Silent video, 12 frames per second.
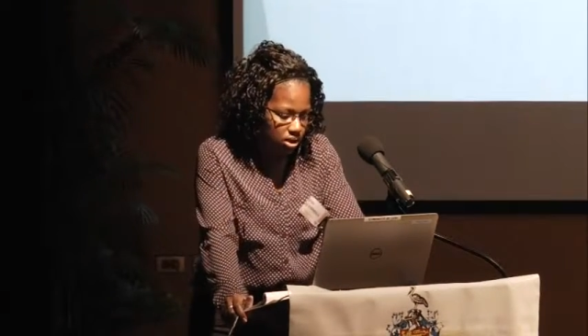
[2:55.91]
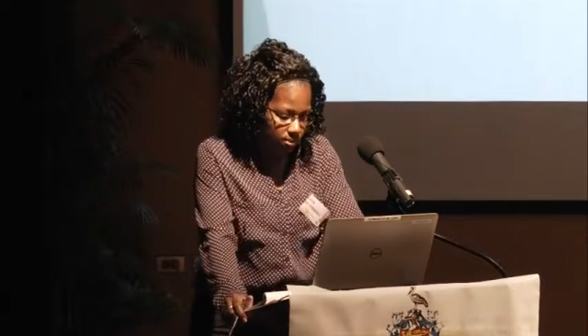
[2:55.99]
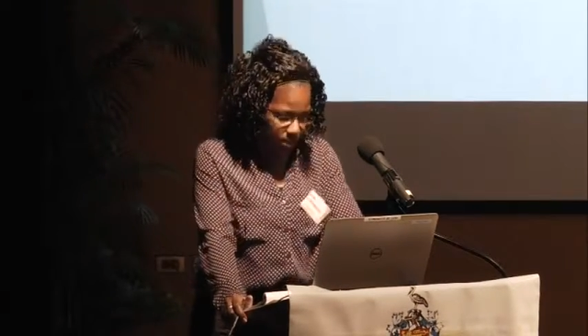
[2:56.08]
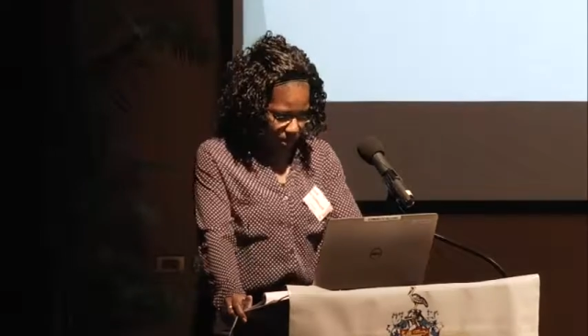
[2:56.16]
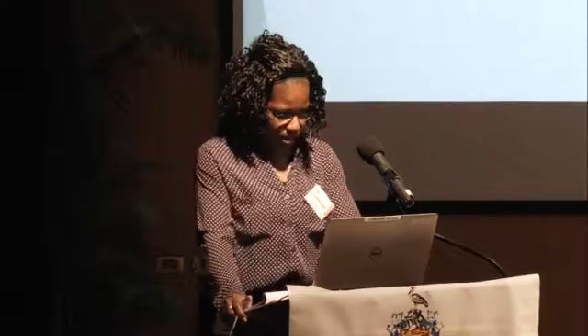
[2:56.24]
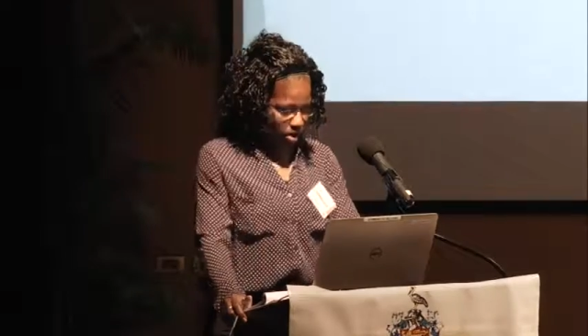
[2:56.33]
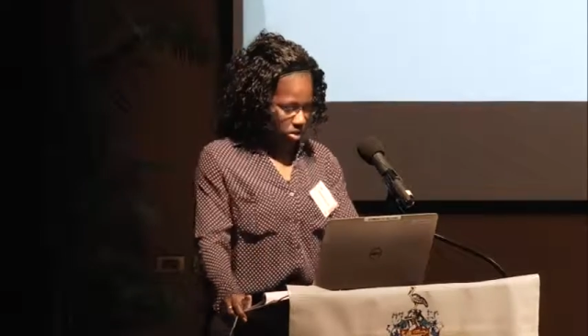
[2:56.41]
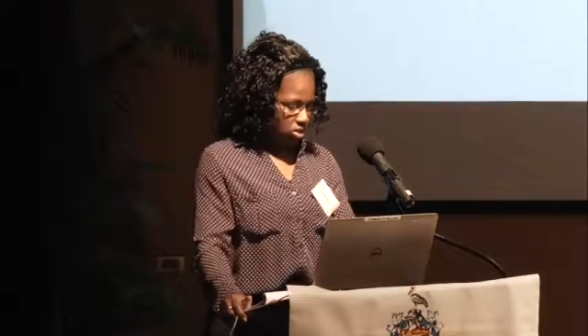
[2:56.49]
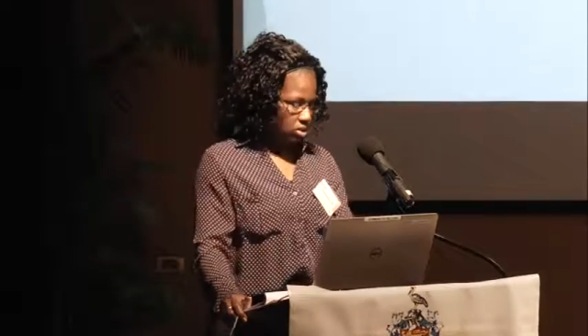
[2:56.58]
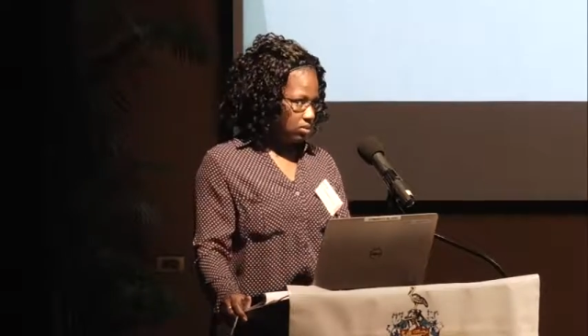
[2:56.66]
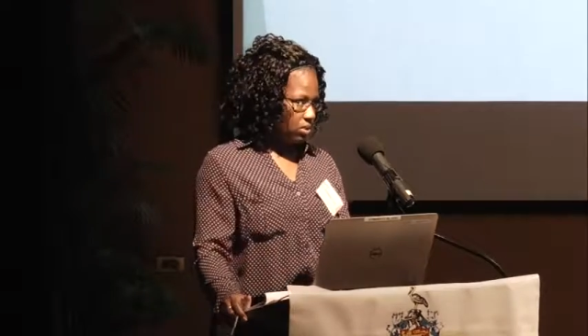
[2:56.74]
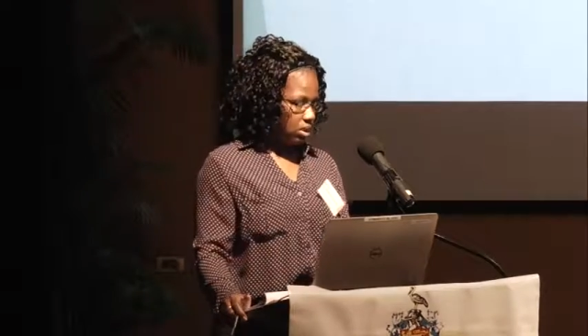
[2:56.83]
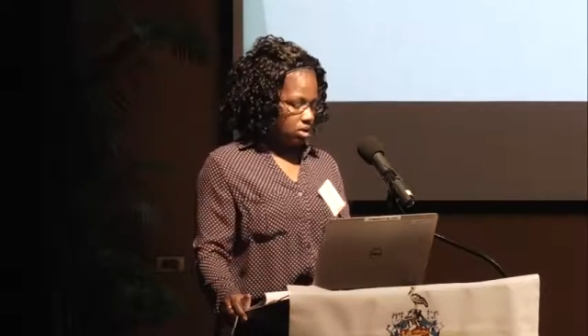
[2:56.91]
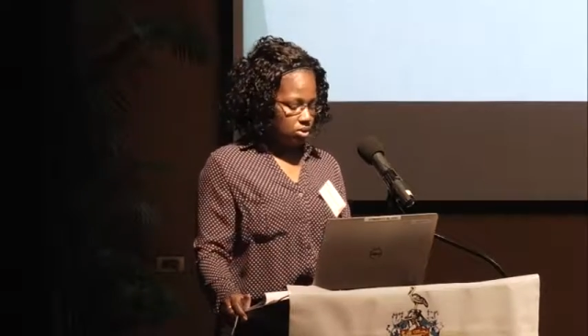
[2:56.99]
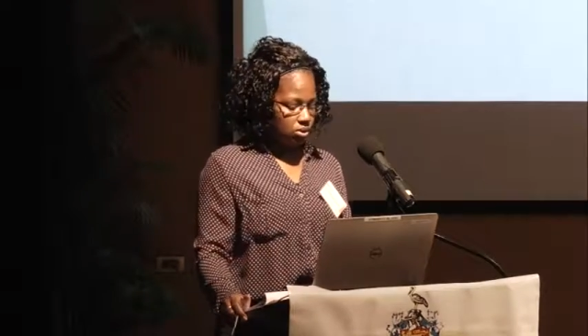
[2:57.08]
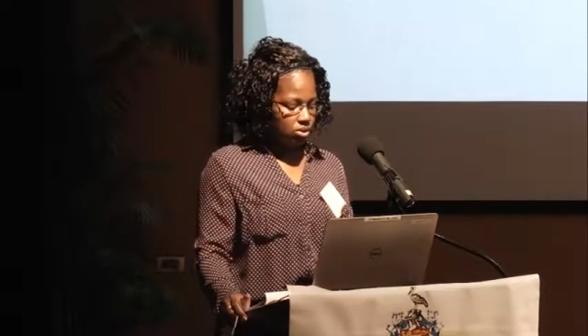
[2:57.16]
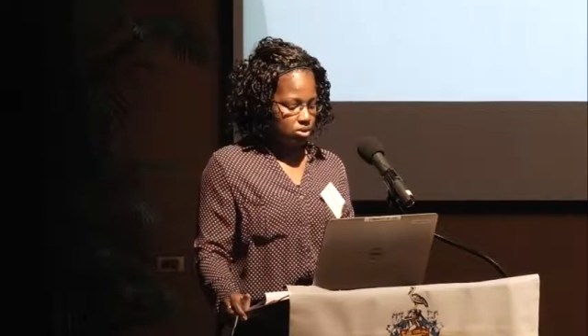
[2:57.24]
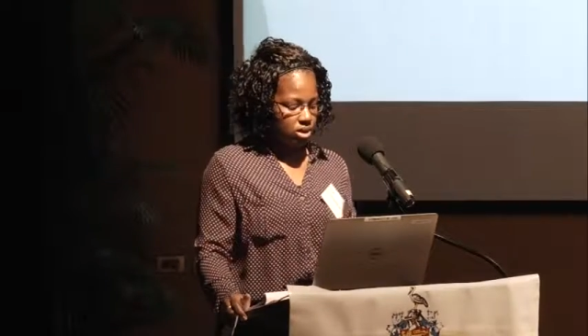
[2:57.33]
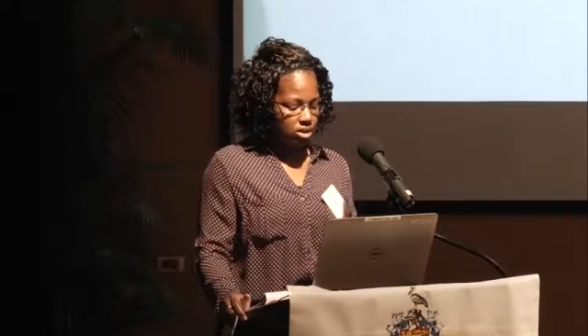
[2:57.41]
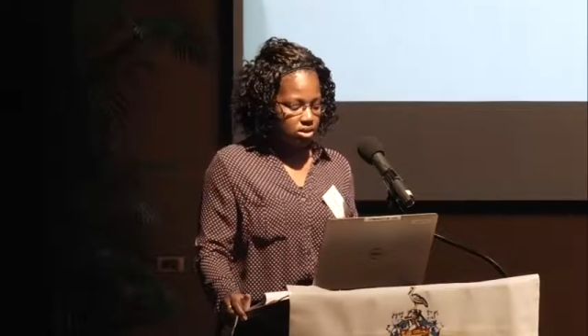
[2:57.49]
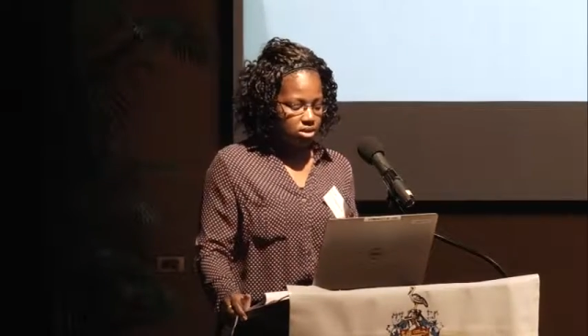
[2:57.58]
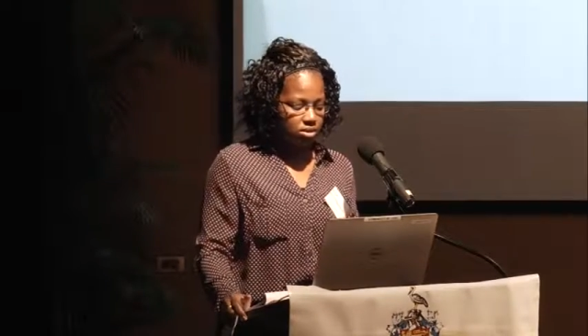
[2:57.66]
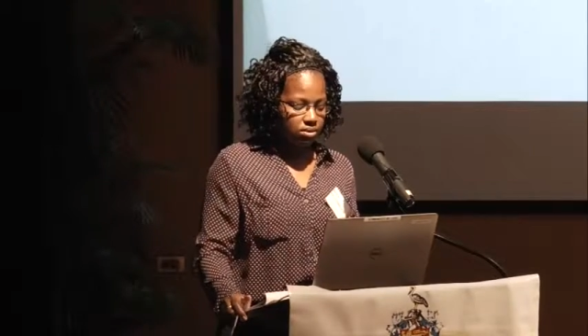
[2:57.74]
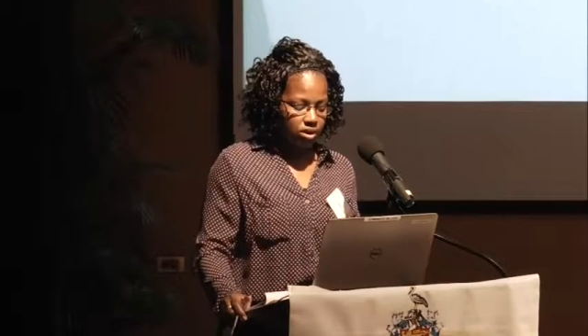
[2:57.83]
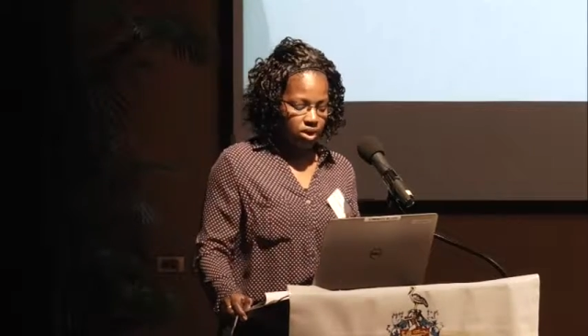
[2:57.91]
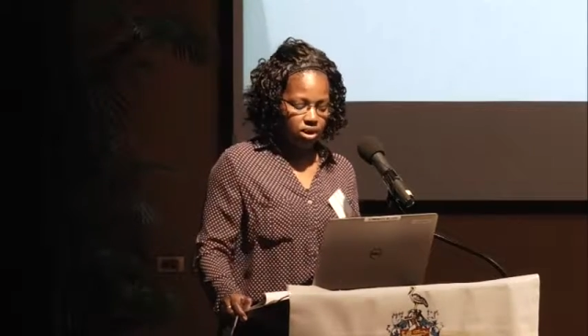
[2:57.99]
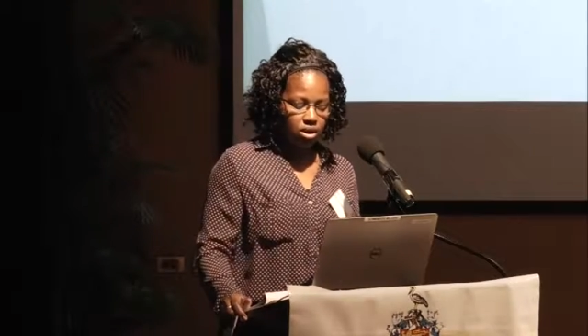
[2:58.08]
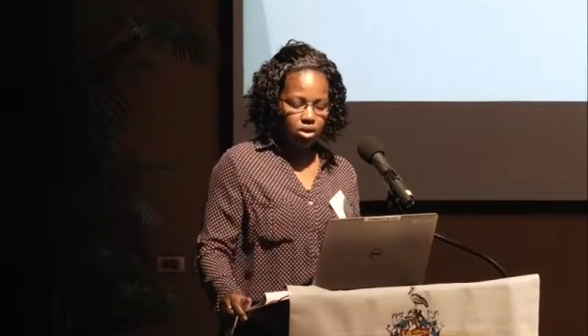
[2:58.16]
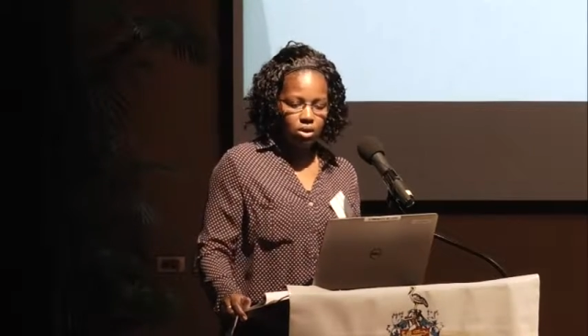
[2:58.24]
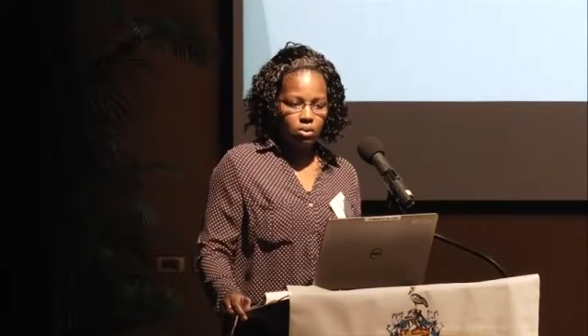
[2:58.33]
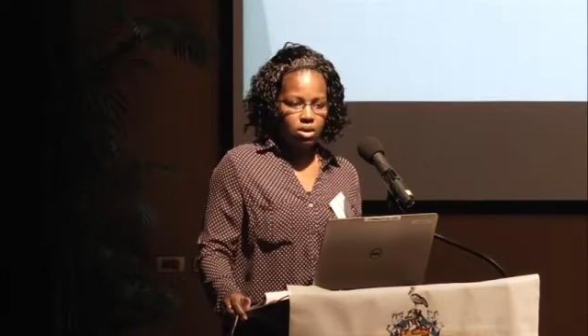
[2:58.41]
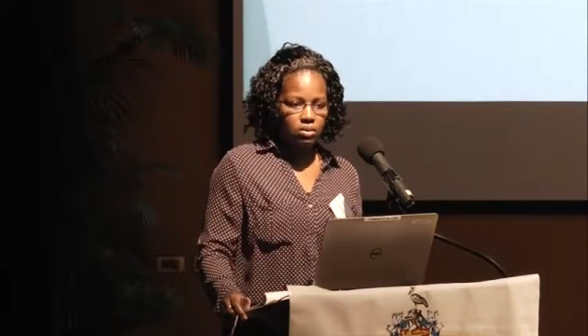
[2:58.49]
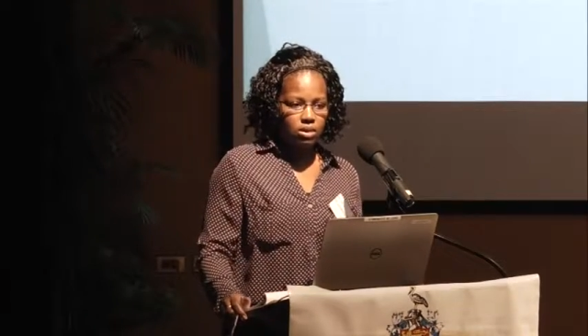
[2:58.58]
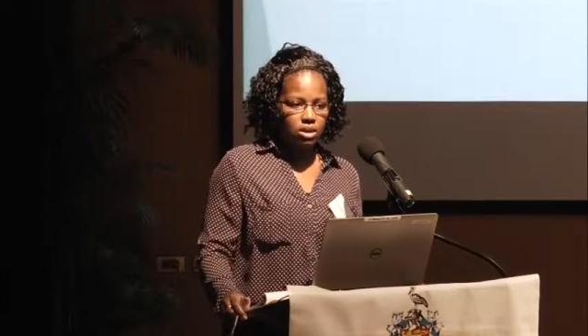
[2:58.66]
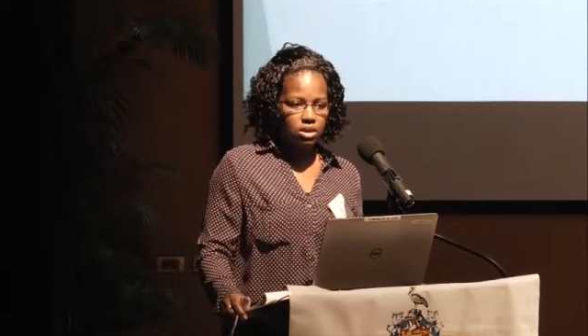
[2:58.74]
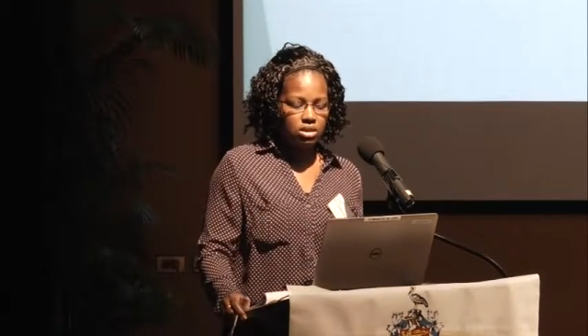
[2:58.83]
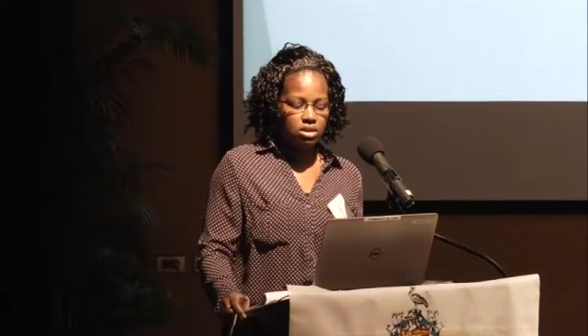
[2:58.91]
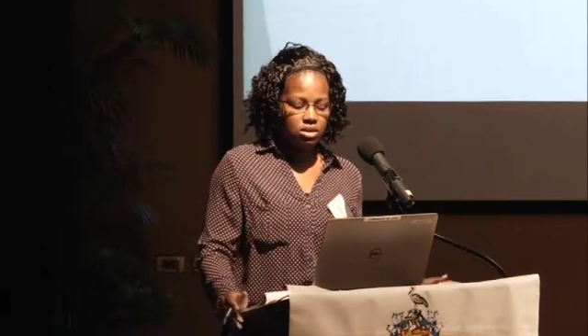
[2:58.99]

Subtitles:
methodology used a survey where we